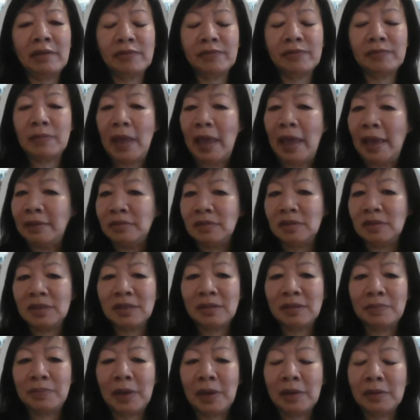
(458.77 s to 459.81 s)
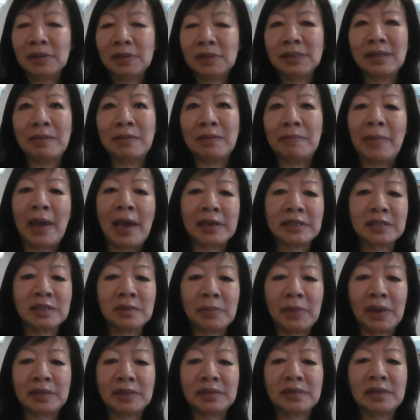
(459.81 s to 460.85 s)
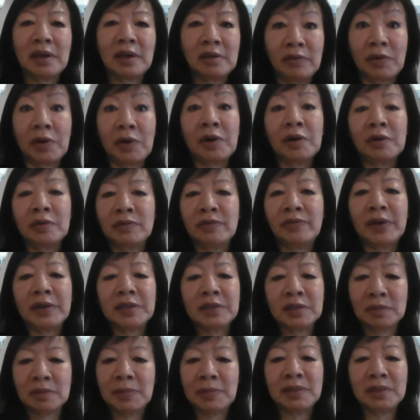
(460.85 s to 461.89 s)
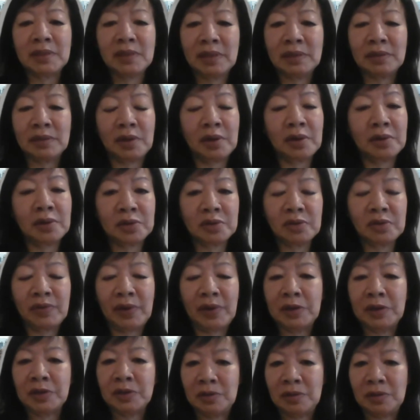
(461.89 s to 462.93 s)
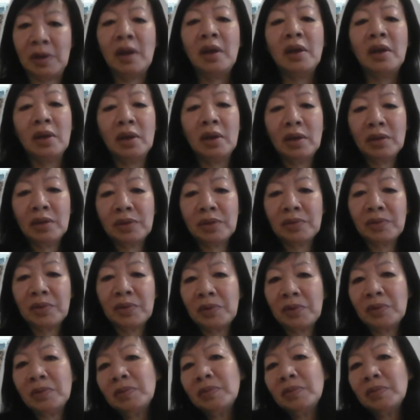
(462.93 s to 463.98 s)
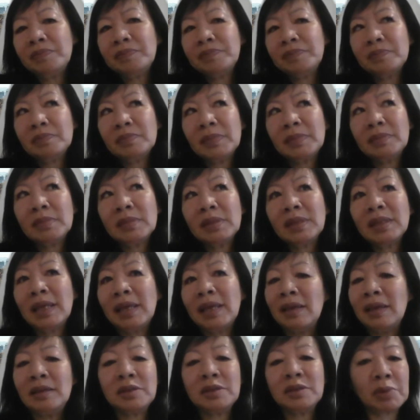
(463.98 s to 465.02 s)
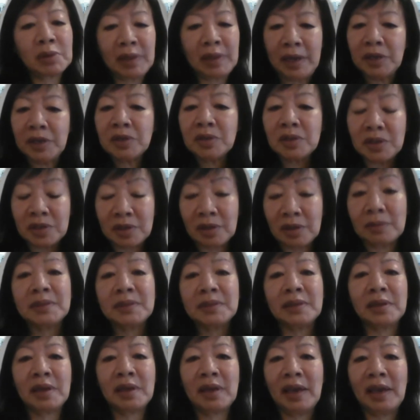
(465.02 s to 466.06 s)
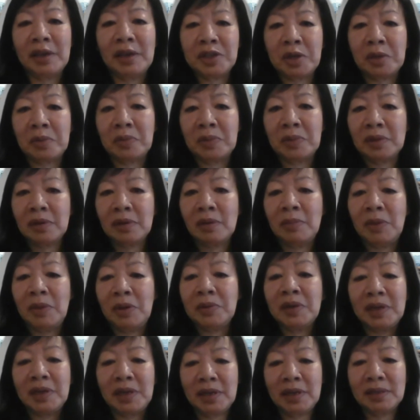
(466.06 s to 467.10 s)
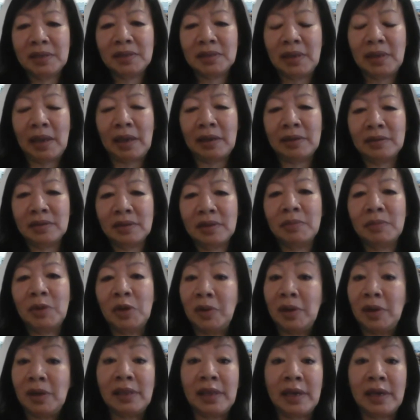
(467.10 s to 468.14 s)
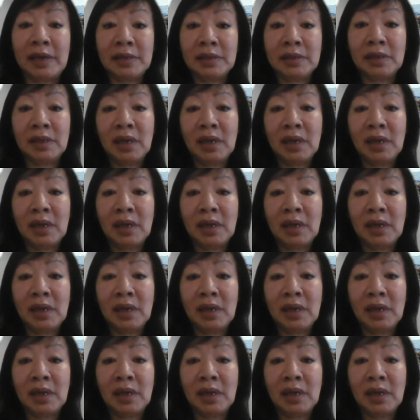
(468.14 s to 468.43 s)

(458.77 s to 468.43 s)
and to be able to maximize kind of our investment in conservation through these relationships and engaging with communities and community-led